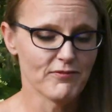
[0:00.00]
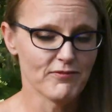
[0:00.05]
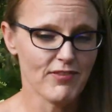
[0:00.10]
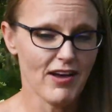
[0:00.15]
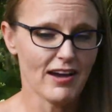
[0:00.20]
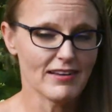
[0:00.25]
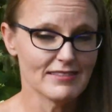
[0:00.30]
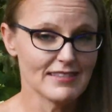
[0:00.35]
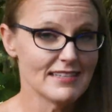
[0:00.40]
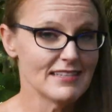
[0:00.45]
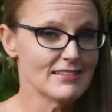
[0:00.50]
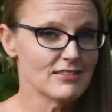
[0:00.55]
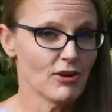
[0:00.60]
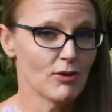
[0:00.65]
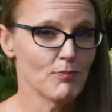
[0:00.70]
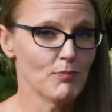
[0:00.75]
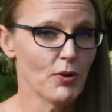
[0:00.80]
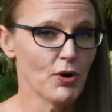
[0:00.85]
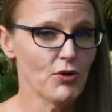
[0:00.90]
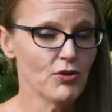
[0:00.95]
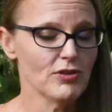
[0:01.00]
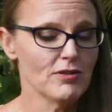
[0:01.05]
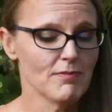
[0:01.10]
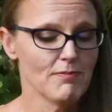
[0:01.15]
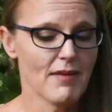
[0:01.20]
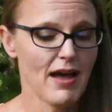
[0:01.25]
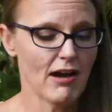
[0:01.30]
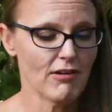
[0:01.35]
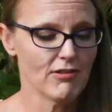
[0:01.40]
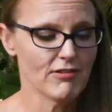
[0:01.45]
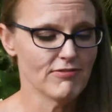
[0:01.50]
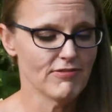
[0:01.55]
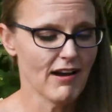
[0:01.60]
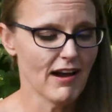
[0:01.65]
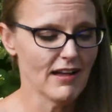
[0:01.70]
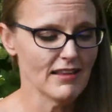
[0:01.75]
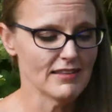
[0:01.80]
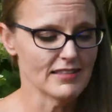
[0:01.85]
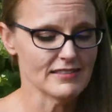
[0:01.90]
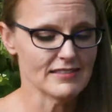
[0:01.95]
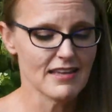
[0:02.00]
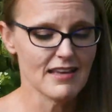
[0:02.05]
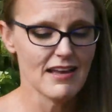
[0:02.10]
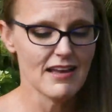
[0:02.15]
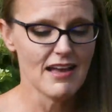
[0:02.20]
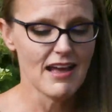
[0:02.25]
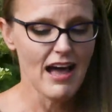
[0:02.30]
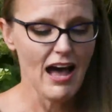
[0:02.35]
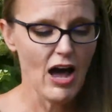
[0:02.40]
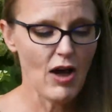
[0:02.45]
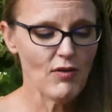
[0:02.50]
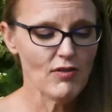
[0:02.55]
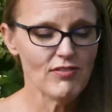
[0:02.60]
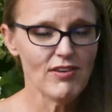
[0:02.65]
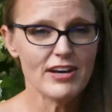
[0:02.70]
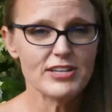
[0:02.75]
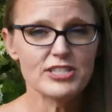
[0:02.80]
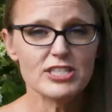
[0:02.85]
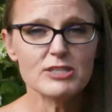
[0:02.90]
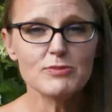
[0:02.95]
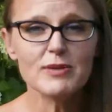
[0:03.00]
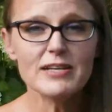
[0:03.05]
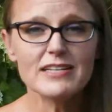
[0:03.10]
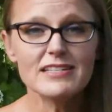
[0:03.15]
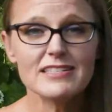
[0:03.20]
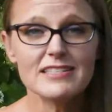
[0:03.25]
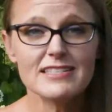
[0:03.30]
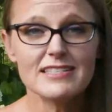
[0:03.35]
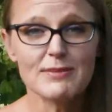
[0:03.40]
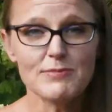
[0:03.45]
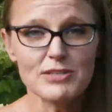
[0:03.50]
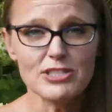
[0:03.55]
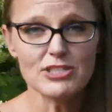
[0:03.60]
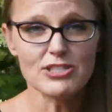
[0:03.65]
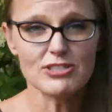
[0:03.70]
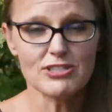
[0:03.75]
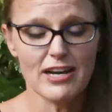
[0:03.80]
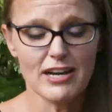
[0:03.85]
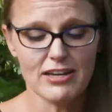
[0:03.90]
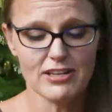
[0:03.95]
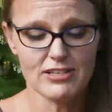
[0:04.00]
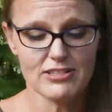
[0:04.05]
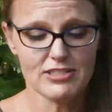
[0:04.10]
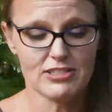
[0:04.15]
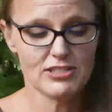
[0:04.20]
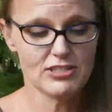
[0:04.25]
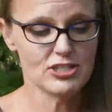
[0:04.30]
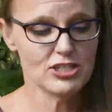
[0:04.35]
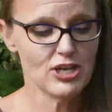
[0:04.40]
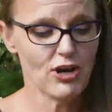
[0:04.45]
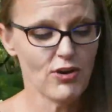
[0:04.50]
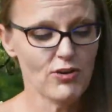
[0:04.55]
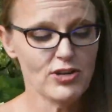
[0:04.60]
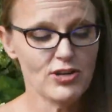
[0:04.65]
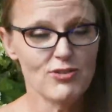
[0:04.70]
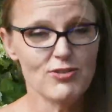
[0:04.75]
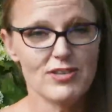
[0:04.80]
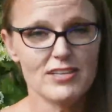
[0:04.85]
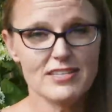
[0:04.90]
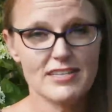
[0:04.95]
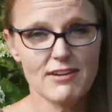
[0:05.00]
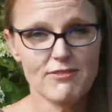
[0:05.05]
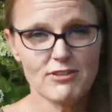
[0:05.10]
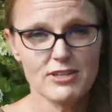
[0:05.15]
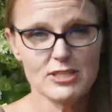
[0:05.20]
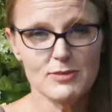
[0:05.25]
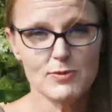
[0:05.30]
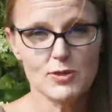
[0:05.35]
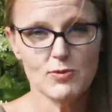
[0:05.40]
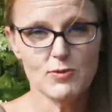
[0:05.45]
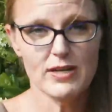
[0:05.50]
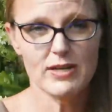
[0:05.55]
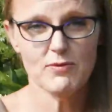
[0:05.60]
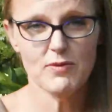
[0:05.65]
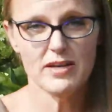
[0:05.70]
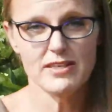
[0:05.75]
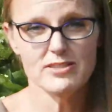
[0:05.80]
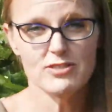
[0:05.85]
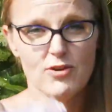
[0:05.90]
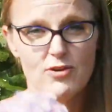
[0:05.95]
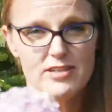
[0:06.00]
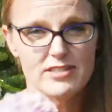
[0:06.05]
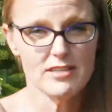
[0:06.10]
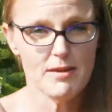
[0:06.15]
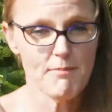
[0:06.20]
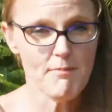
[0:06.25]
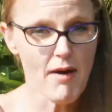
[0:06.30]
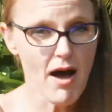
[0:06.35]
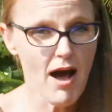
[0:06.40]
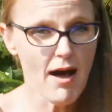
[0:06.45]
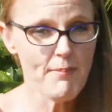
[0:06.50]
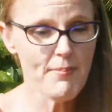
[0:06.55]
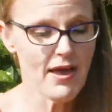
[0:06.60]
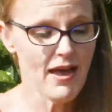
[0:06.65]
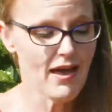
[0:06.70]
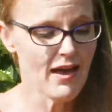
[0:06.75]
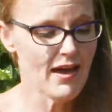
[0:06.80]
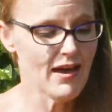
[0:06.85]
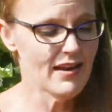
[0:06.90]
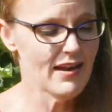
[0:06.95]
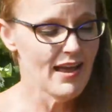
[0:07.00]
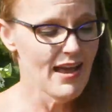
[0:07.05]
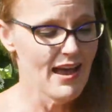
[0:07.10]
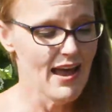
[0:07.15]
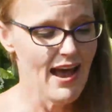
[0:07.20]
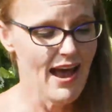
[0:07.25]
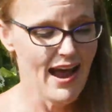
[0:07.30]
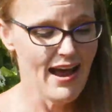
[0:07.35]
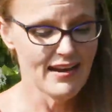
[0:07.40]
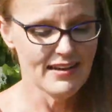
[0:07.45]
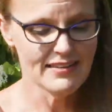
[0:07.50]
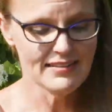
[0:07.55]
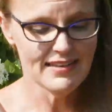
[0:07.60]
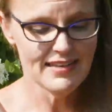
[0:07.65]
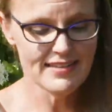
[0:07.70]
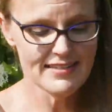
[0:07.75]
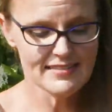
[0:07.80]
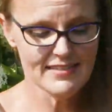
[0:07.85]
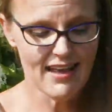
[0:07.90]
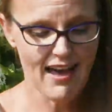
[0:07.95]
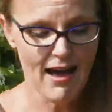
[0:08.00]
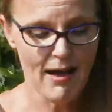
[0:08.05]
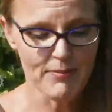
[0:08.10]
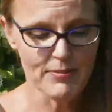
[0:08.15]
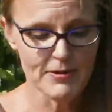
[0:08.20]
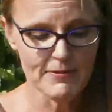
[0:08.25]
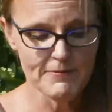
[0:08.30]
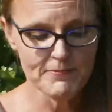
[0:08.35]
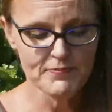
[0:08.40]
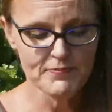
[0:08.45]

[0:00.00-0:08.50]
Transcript: In fact, these are both macrophyllas. However, I just wanted to demonstrate and show you the difference between what is known as a mop head and a lace cap.